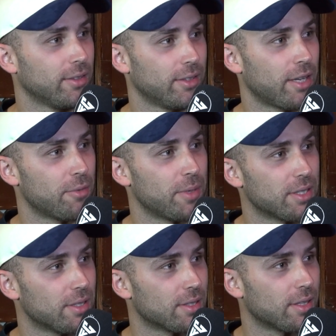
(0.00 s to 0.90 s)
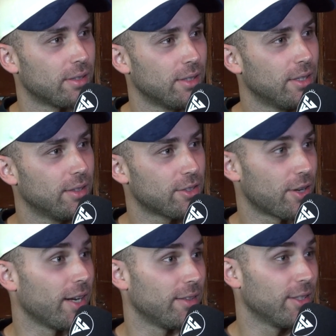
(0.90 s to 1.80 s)
Yeah, never misses. So
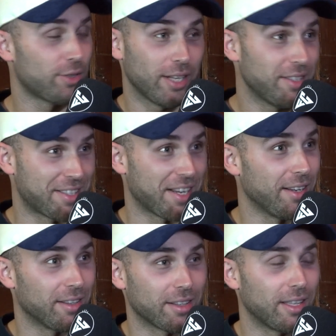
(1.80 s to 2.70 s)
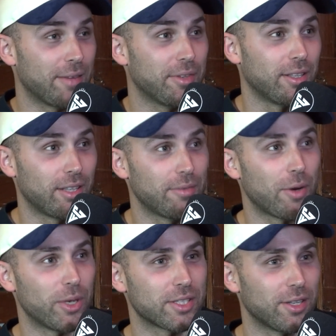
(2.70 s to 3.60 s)
it's great. It's great to see. Like I love it. I
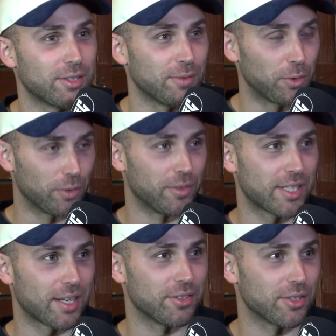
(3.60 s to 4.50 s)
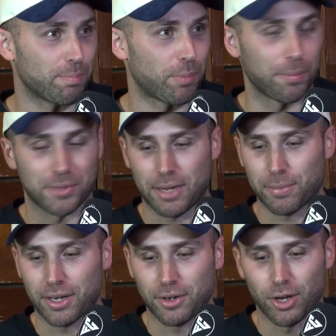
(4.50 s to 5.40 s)
love that West Coast has all of a sudden just popped
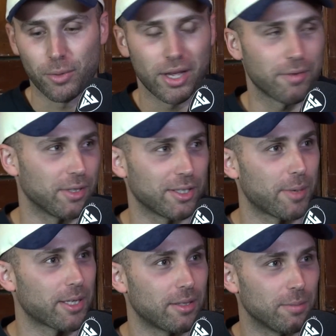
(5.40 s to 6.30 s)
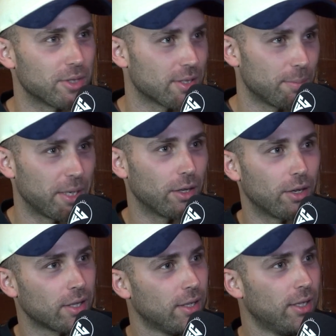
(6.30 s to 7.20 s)
up out of nowhere. Everyone expected them just to be
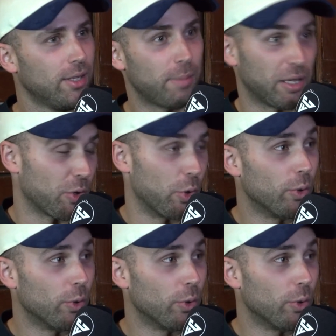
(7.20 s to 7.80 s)
like be like